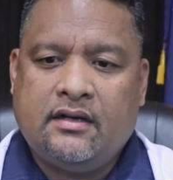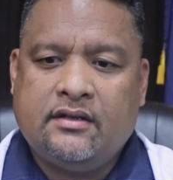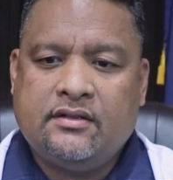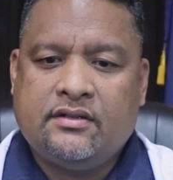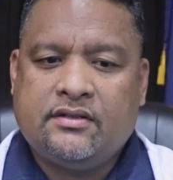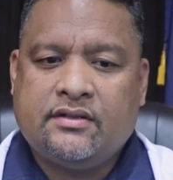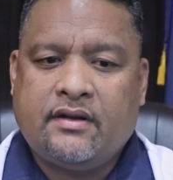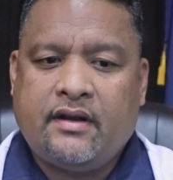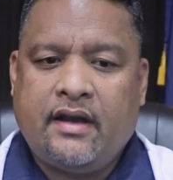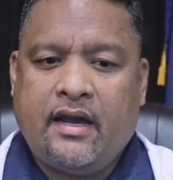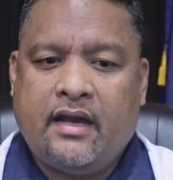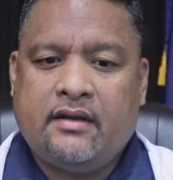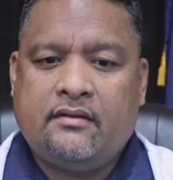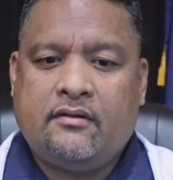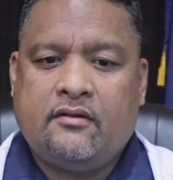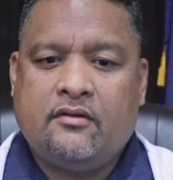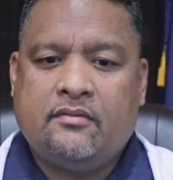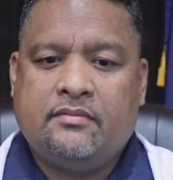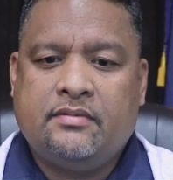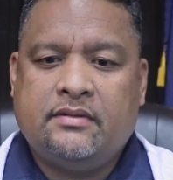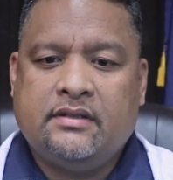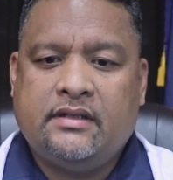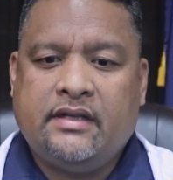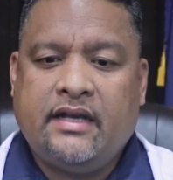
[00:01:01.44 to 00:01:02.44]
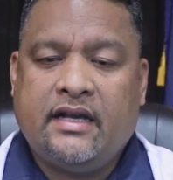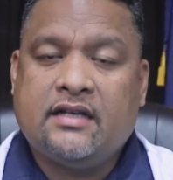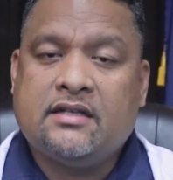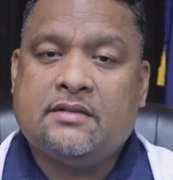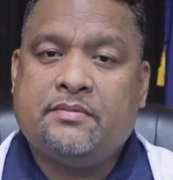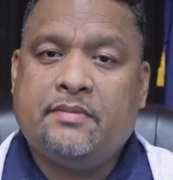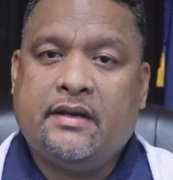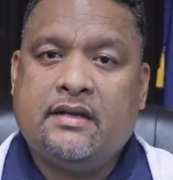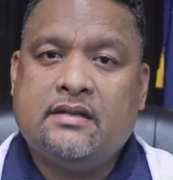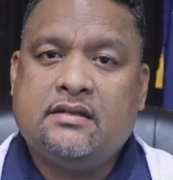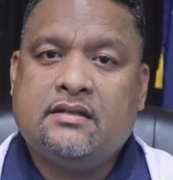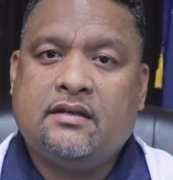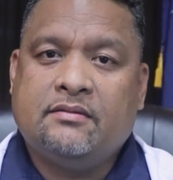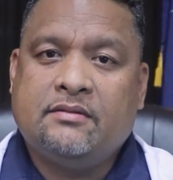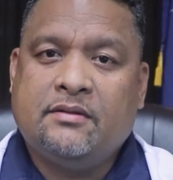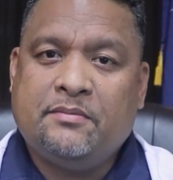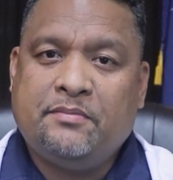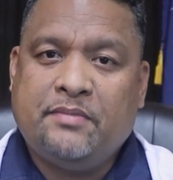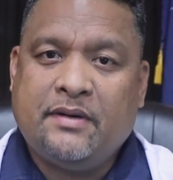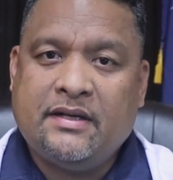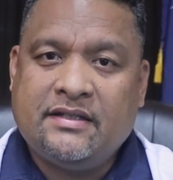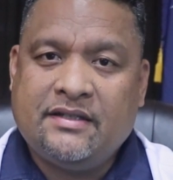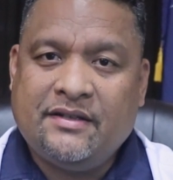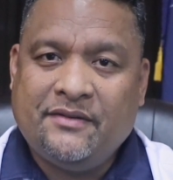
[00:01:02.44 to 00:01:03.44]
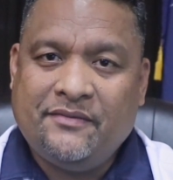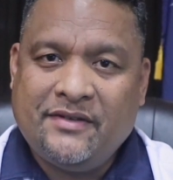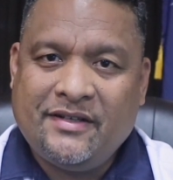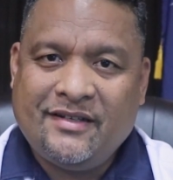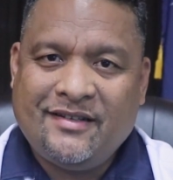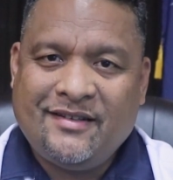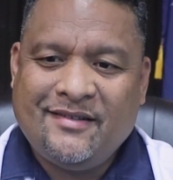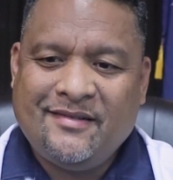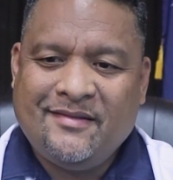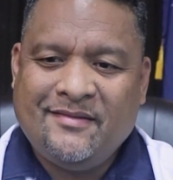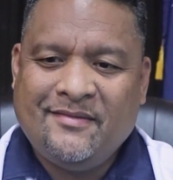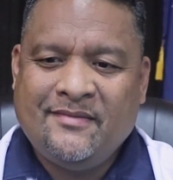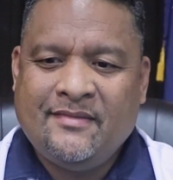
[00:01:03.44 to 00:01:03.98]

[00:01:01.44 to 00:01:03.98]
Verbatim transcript: are scattered over the expanse of the Pacific